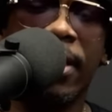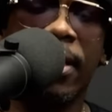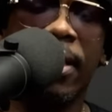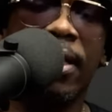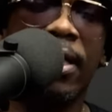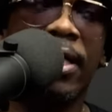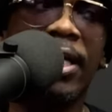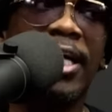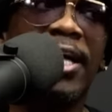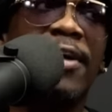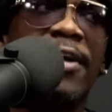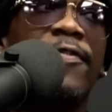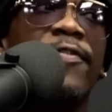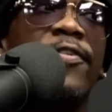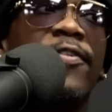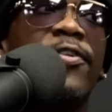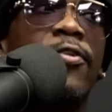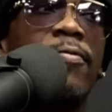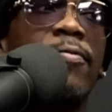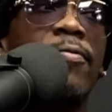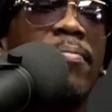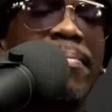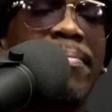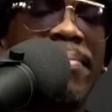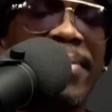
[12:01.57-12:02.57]
if you
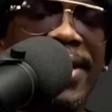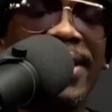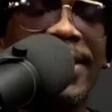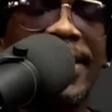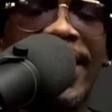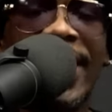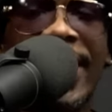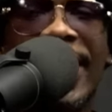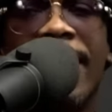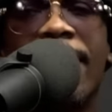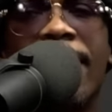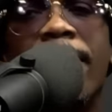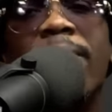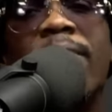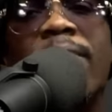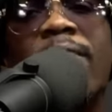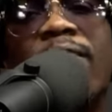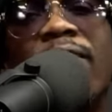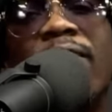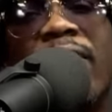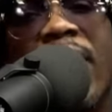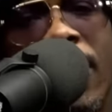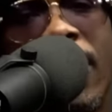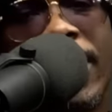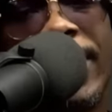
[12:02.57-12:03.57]
meet him,
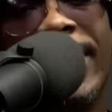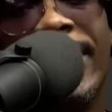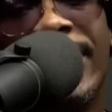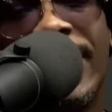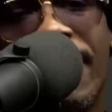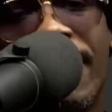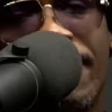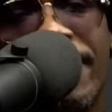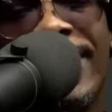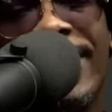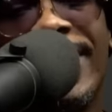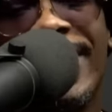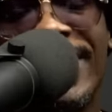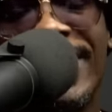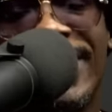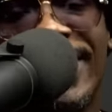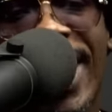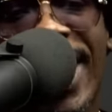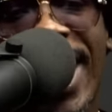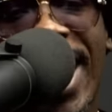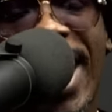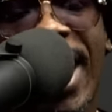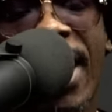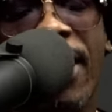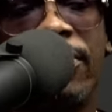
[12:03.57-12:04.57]
follow him in the
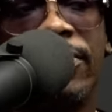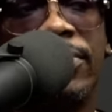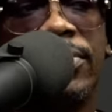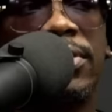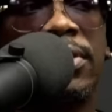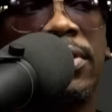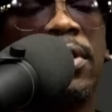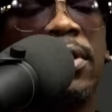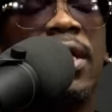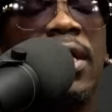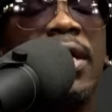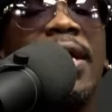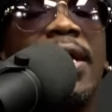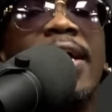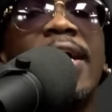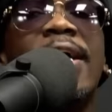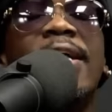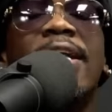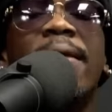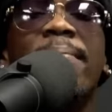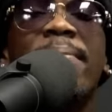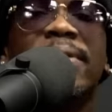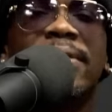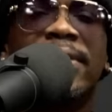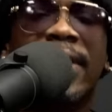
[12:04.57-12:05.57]
house. Let
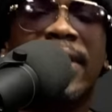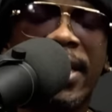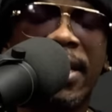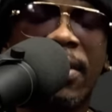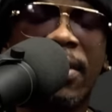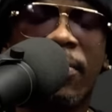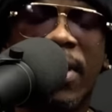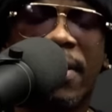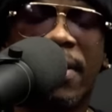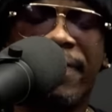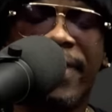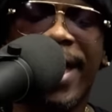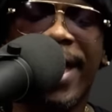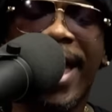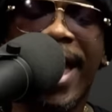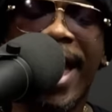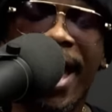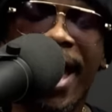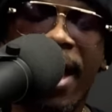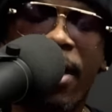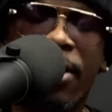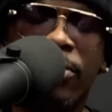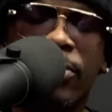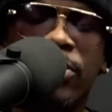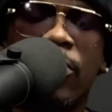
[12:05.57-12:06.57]
me tell you what that
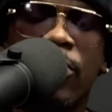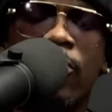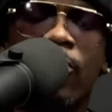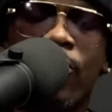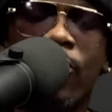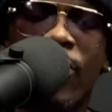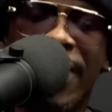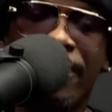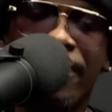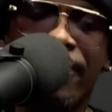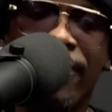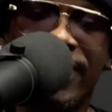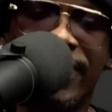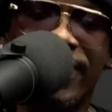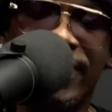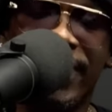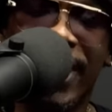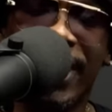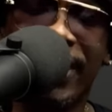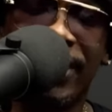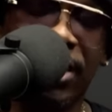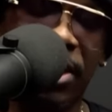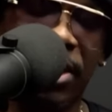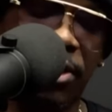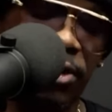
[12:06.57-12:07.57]
house
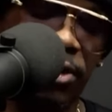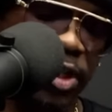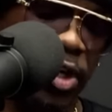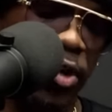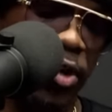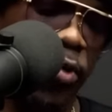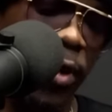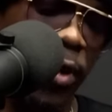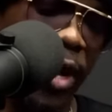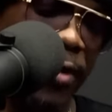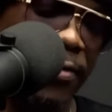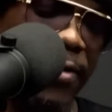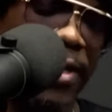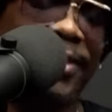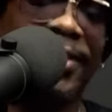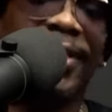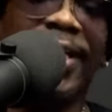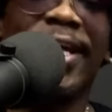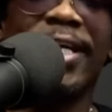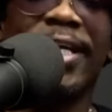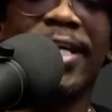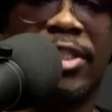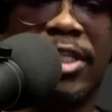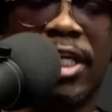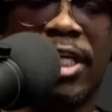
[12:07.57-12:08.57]
represents because Aquarius
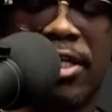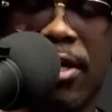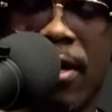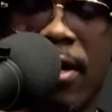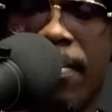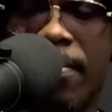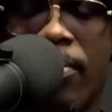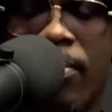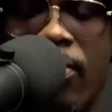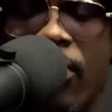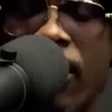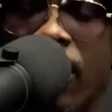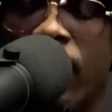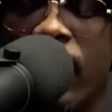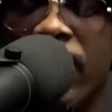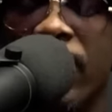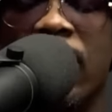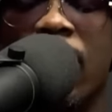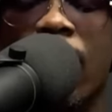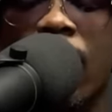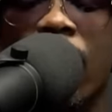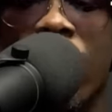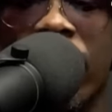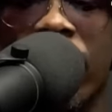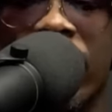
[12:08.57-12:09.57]
is the young boy with the
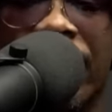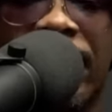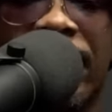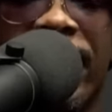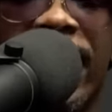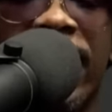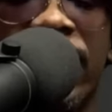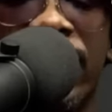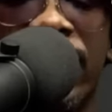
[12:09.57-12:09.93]
water picture